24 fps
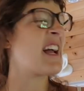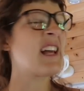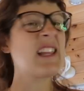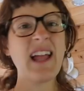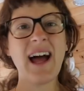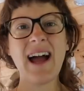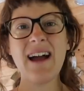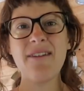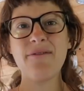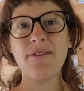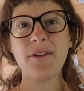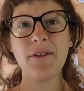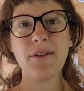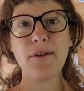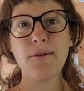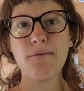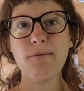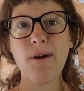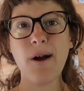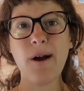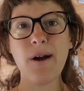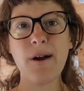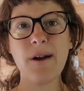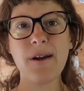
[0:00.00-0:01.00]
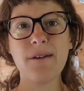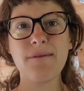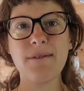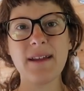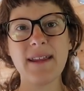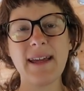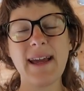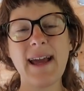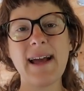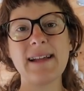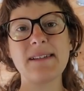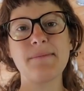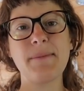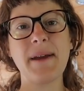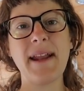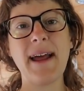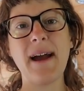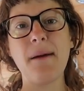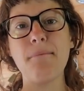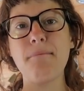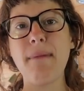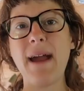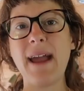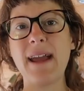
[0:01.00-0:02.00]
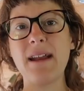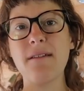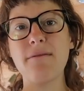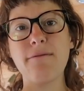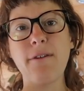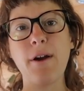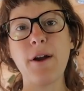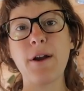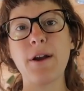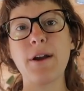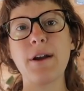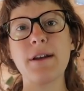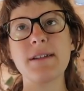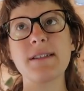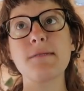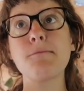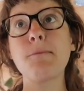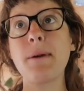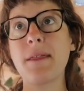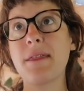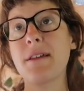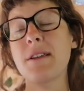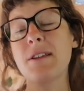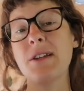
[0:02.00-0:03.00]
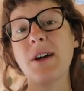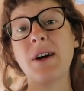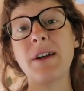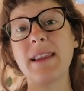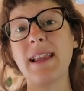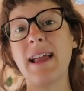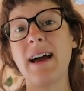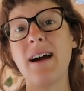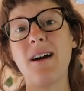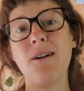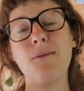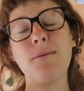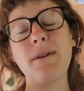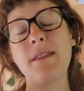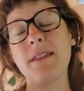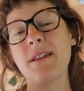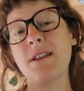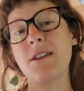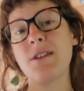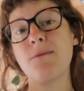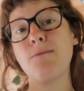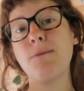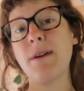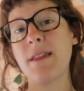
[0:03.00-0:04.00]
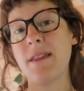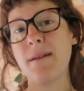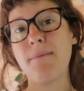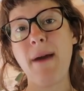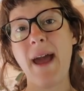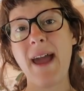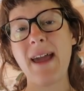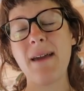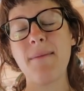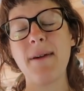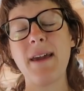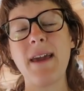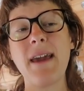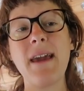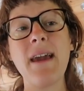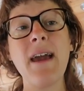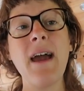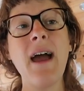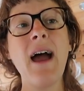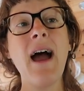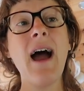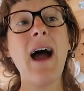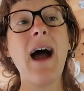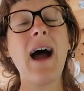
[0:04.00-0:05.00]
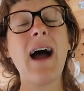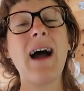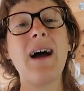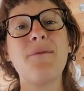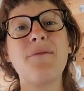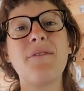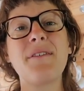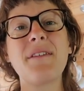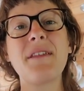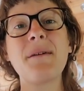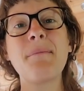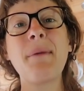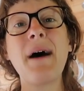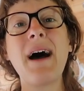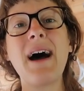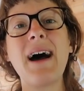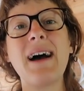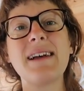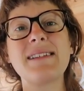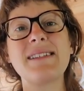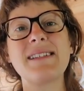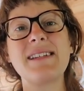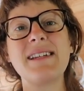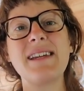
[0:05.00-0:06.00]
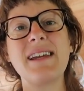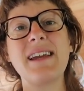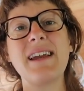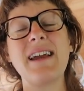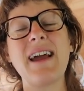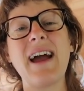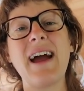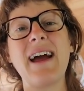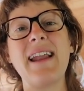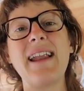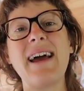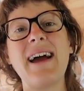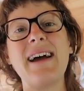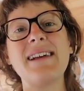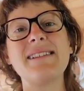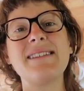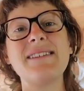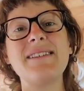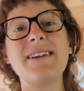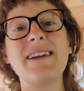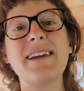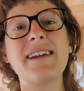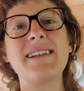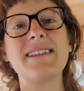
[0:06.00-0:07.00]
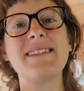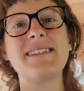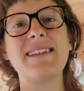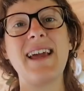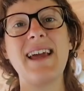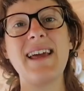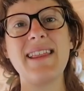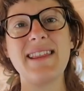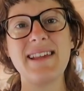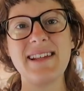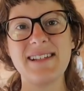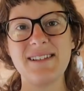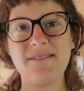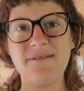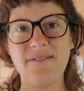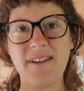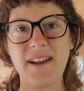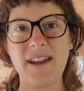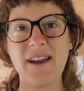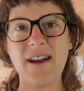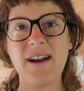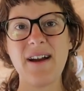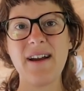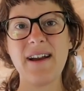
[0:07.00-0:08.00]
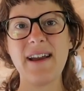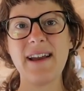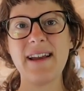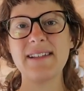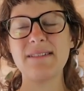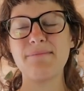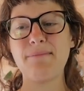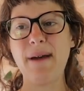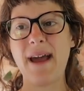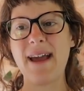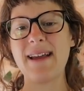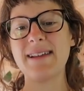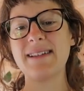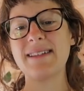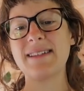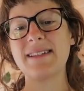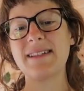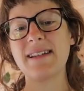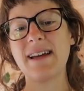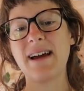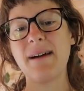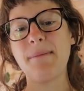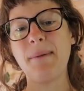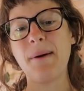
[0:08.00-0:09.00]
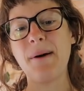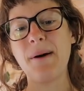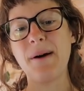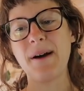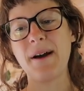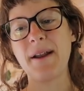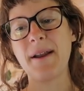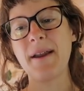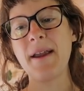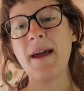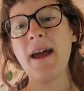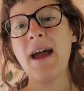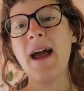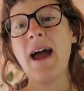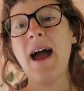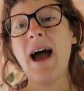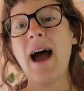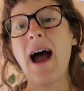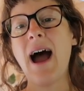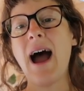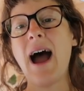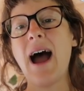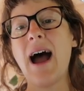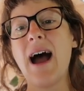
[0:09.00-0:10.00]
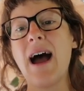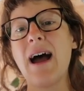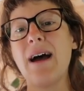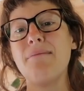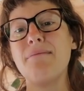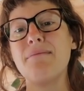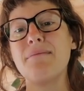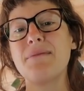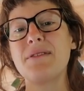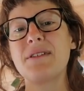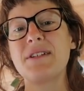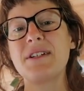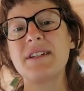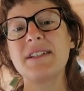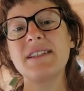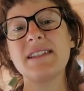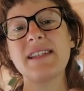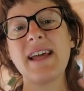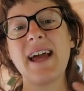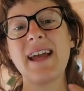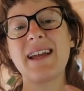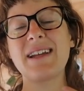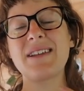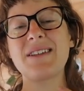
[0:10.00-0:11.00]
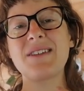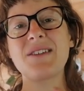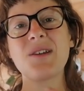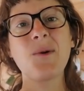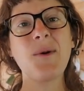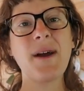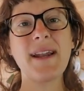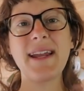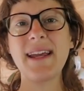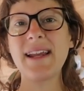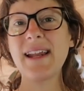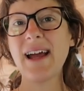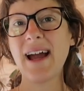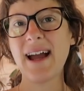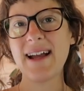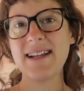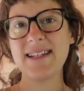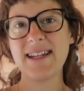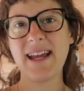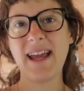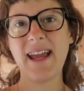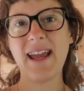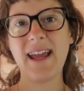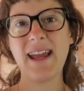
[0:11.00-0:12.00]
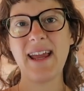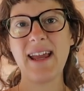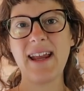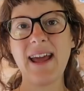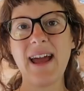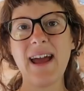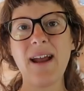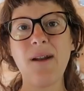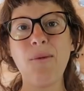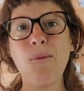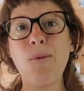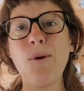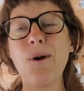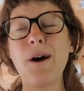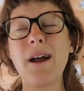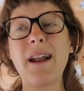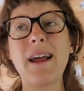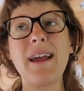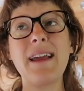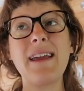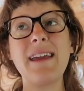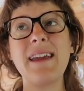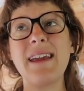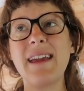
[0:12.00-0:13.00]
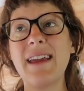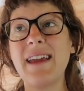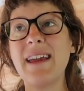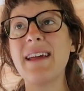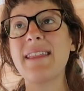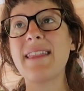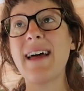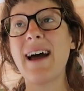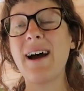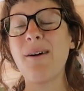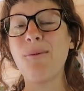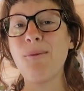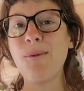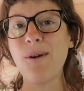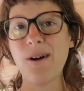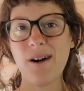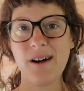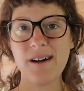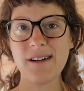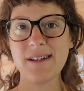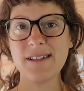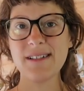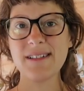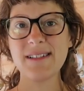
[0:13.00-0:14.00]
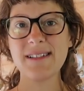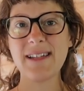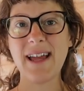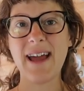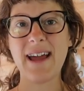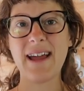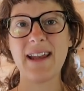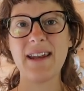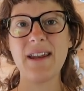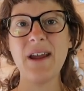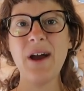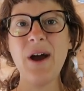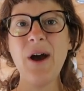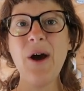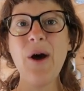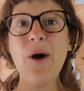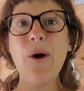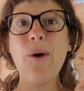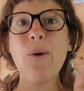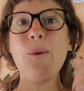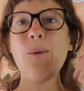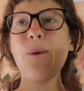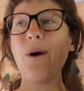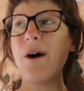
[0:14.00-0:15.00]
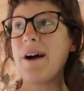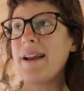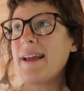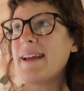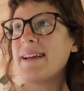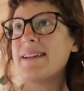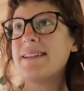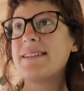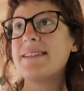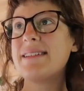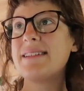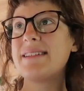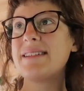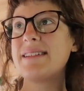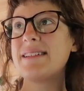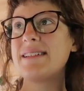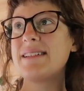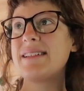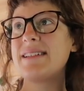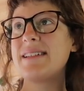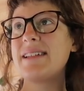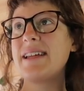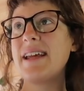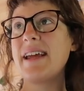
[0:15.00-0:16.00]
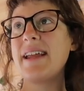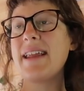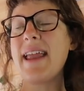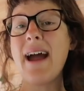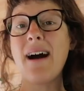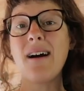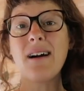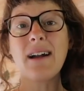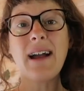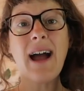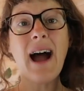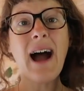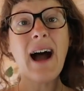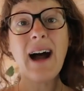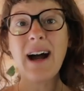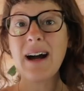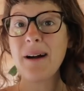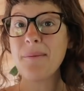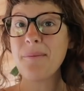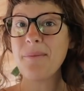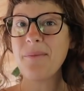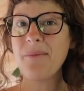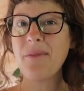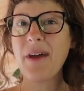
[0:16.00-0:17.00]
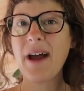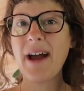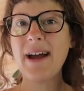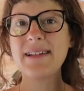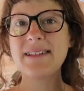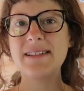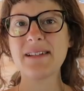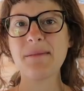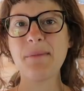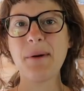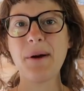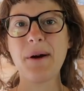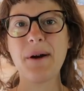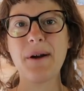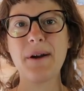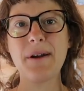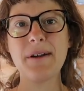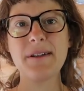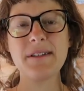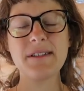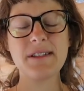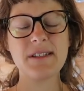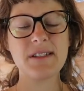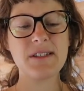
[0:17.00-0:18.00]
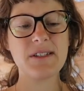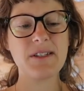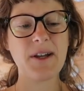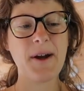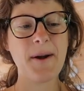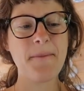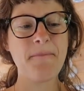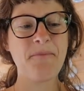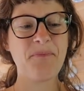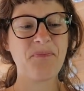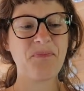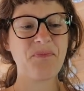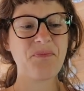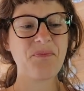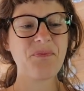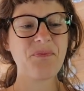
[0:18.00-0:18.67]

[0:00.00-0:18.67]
like life on the road really has been our main focus with a toddler with a with a baby um, for the past year and as you can see this video is based upon um, just like 2019 and what a year that was and what is to now come I suppose so